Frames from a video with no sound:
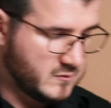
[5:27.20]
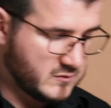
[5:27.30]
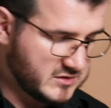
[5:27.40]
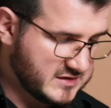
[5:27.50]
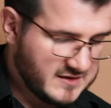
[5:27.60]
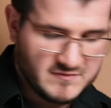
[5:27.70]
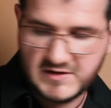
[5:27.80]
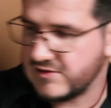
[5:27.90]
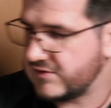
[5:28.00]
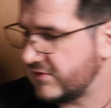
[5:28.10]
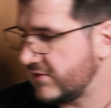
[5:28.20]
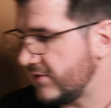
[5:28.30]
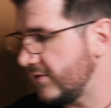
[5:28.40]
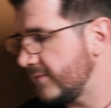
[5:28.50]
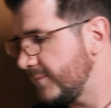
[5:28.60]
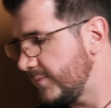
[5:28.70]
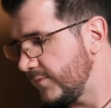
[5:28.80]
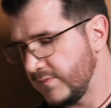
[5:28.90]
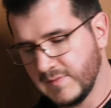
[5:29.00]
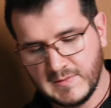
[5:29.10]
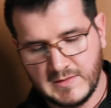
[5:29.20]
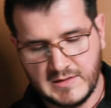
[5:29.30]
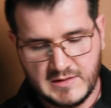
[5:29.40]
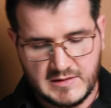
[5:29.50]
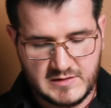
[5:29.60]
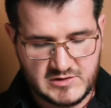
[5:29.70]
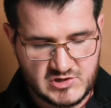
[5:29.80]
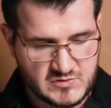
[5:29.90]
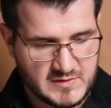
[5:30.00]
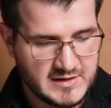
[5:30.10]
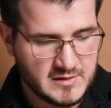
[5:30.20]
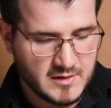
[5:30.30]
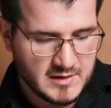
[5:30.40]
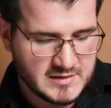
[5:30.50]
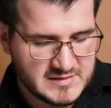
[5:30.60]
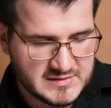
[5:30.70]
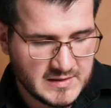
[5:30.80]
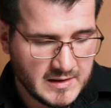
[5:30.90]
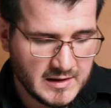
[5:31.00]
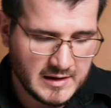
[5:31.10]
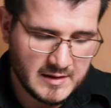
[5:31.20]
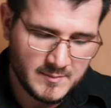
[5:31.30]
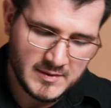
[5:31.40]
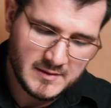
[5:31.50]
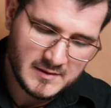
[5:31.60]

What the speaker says: we'll just give that a stir and then strain on top.